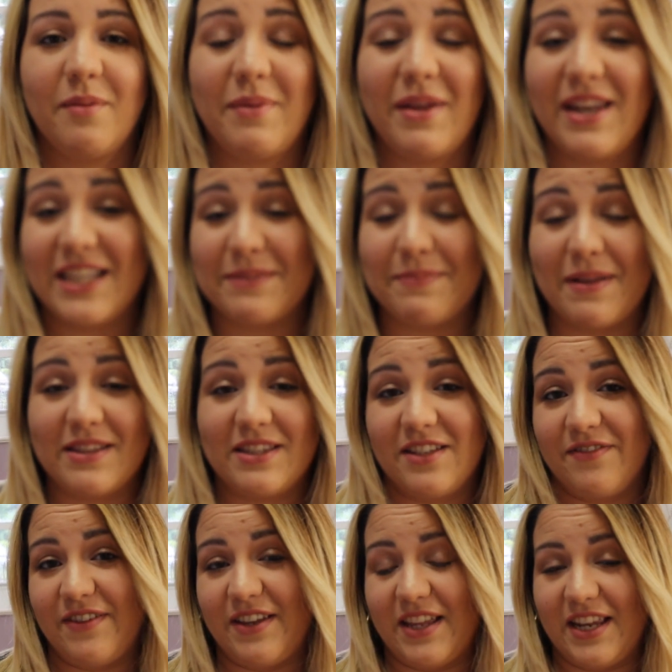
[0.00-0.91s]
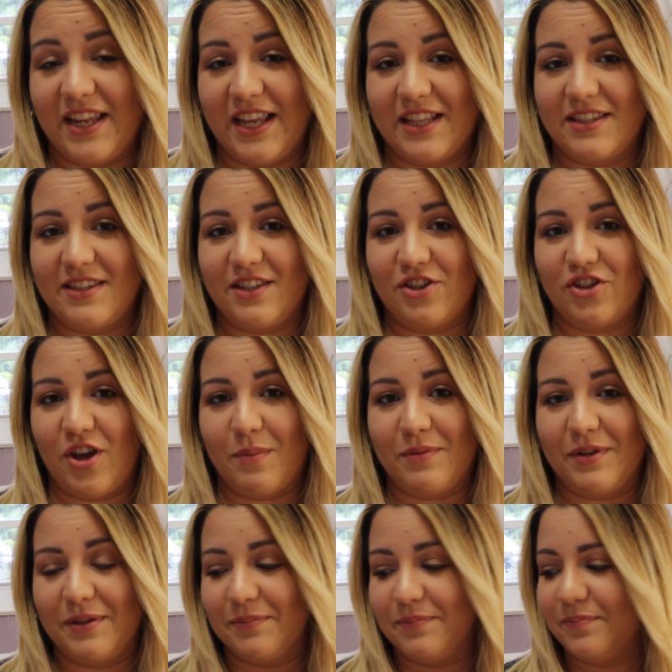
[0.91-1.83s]
inexpensive and it gets the
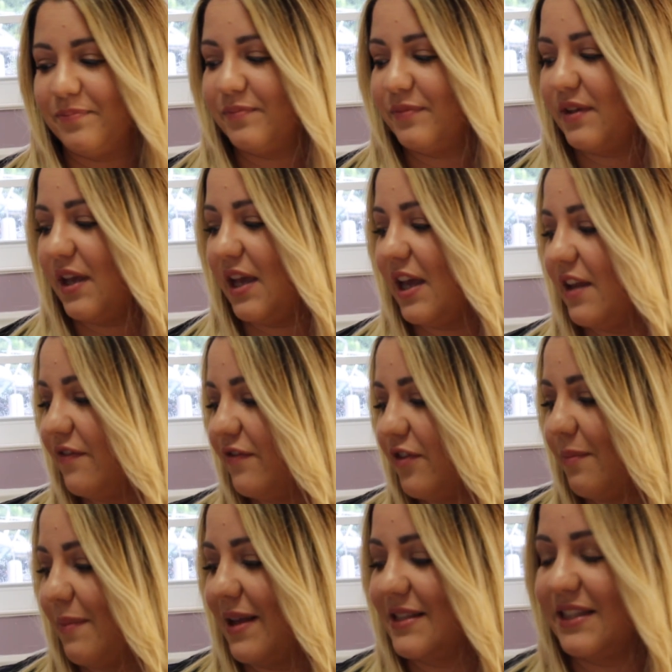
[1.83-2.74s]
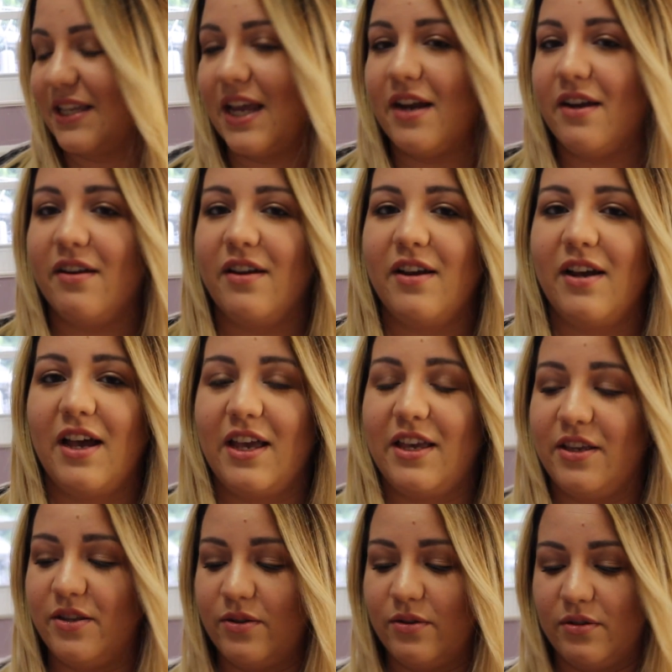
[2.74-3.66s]
job done. And for mascara, I
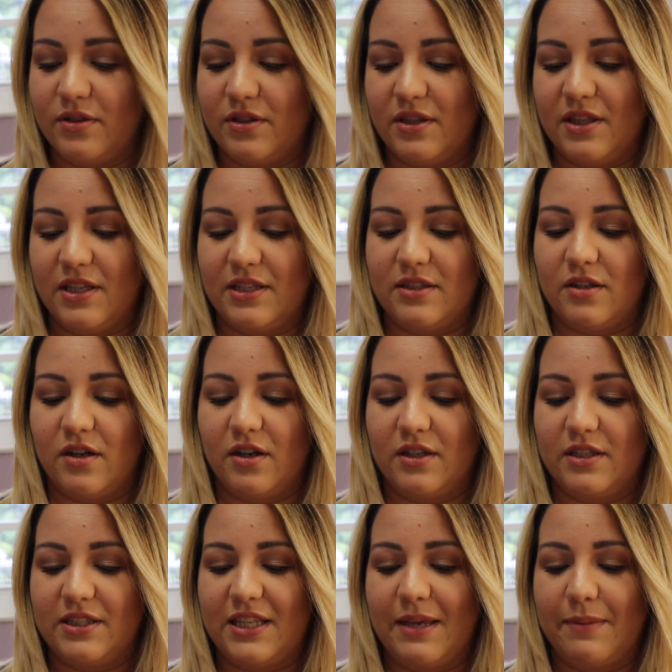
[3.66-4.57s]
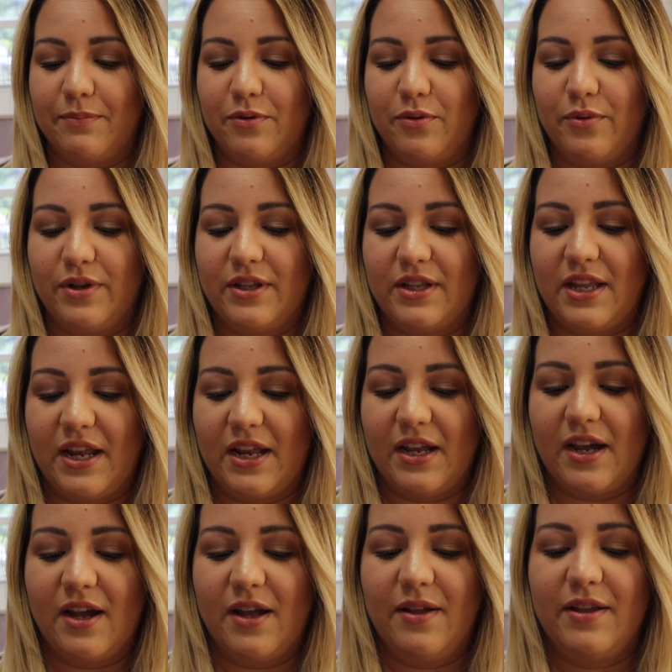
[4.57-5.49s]
used this Tarte sample one that
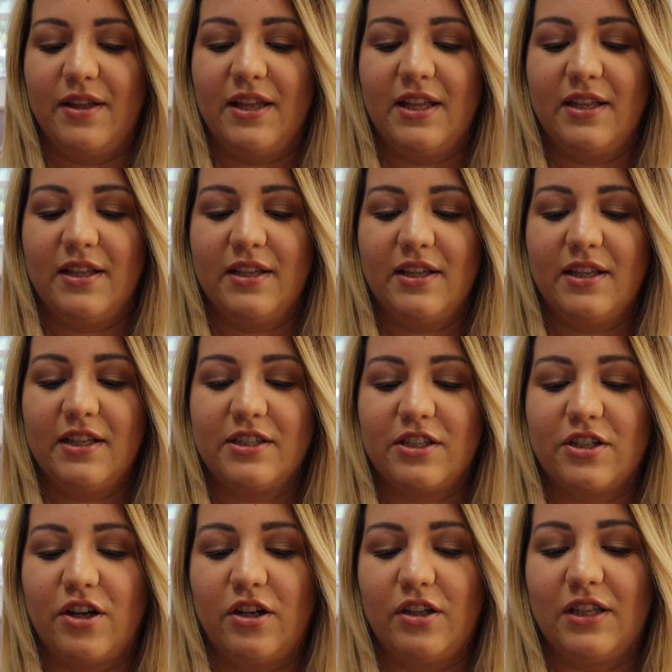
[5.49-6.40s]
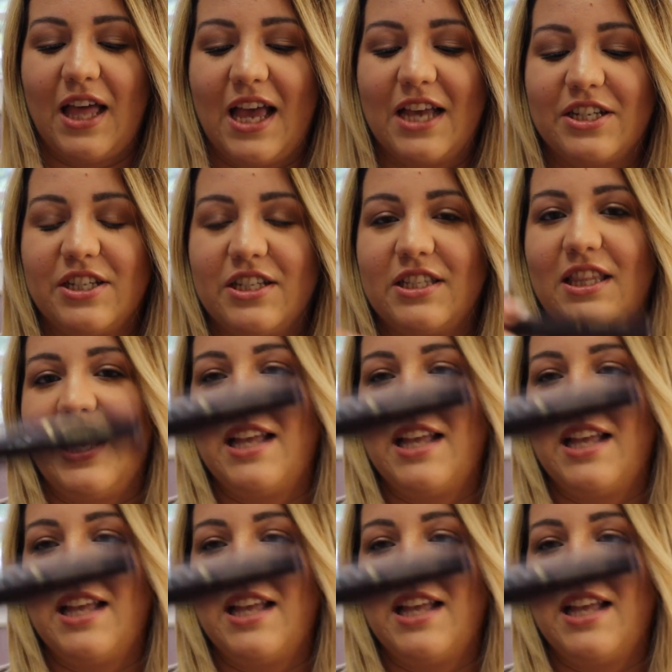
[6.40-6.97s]
I got. It's called Lashes,